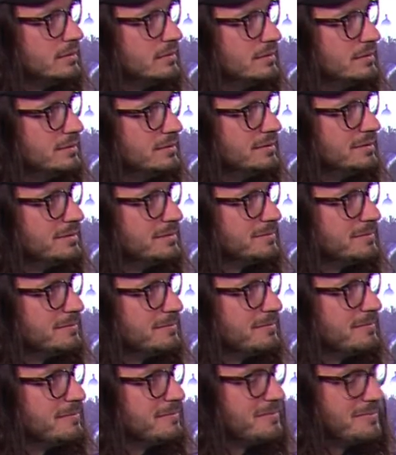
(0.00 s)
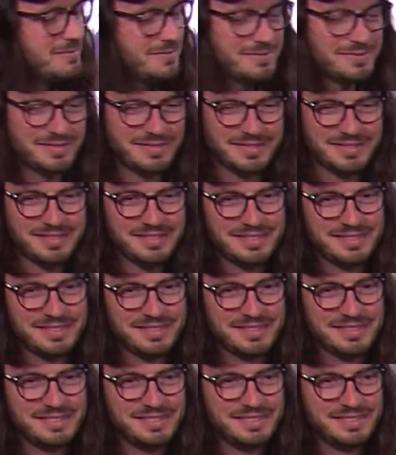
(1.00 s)

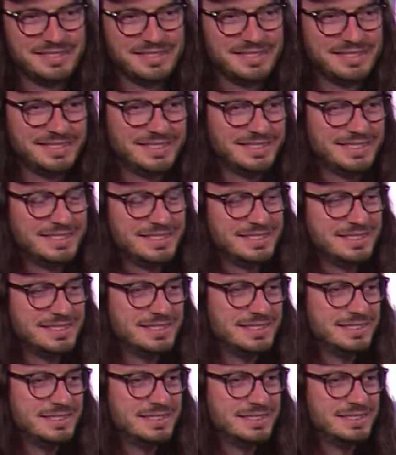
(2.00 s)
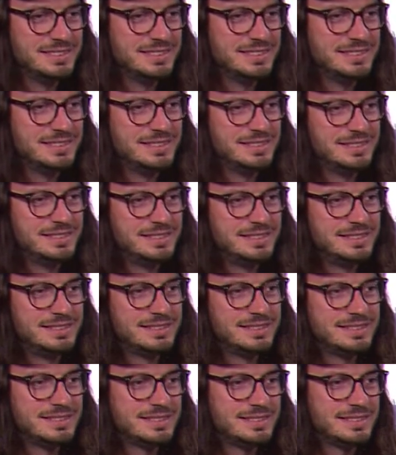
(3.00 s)

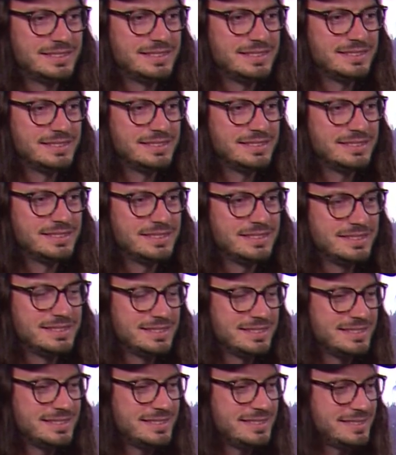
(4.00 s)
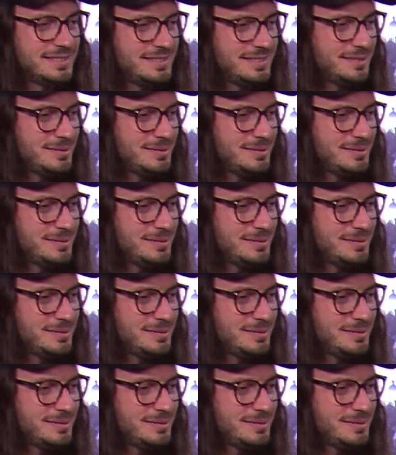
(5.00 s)
[no speech]